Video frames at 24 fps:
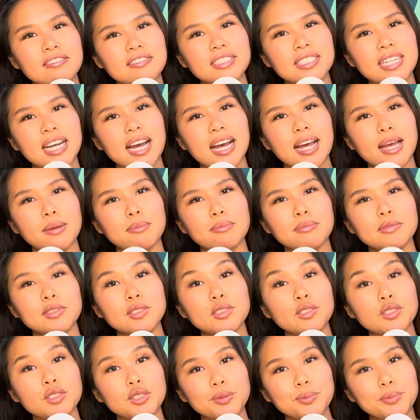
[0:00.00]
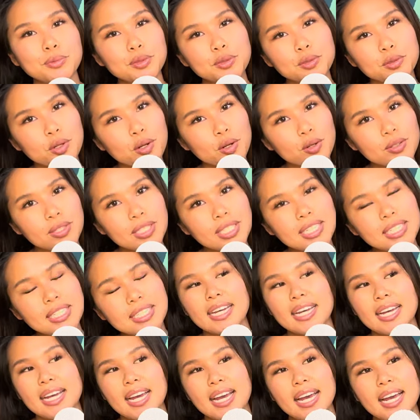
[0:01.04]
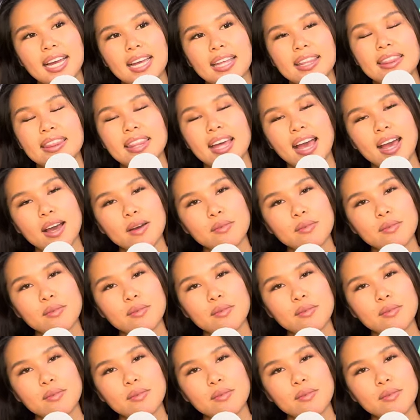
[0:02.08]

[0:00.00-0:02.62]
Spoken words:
time doom scrolling, and that